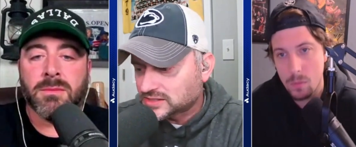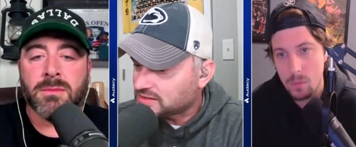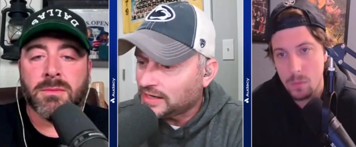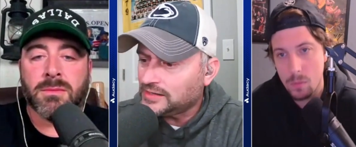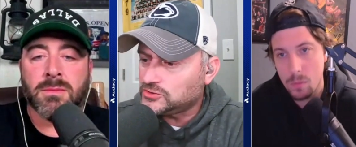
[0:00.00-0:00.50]

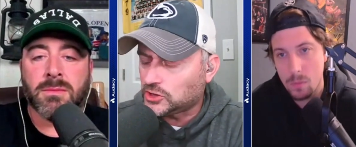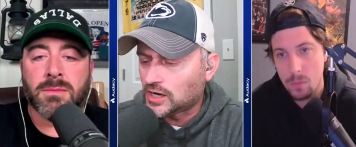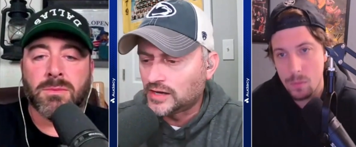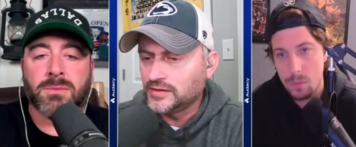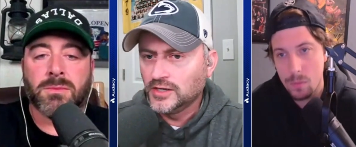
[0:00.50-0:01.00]
Speaker 1: State,
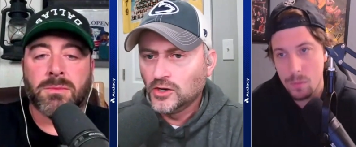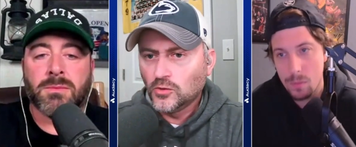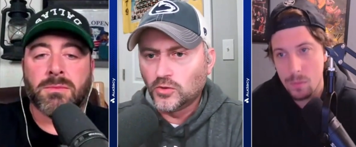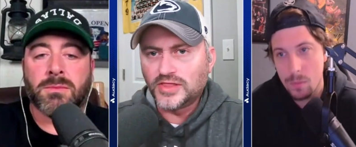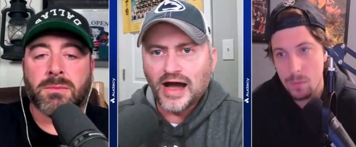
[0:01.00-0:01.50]
John.
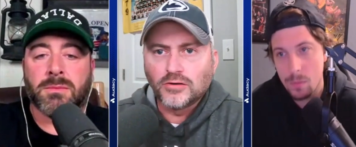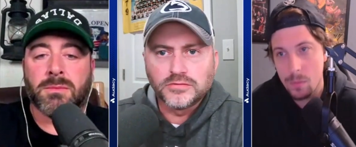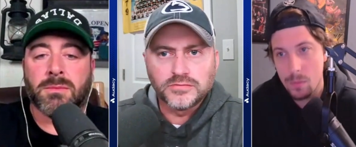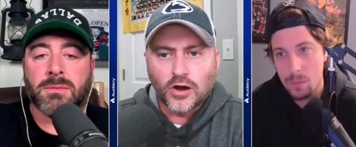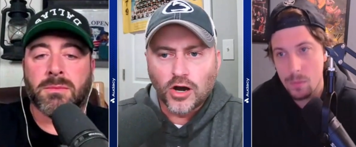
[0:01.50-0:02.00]
Without
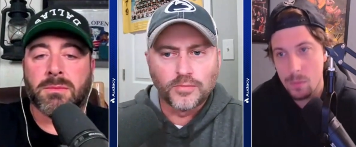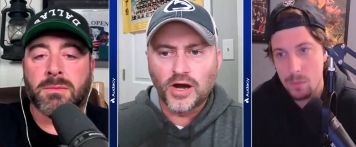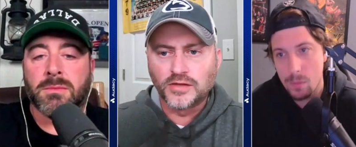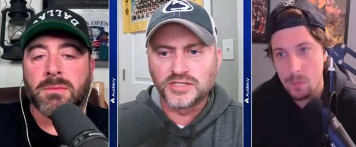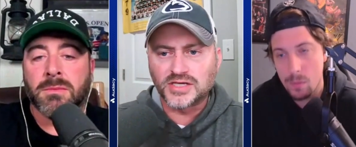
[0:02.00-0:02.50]
Harbaugh on the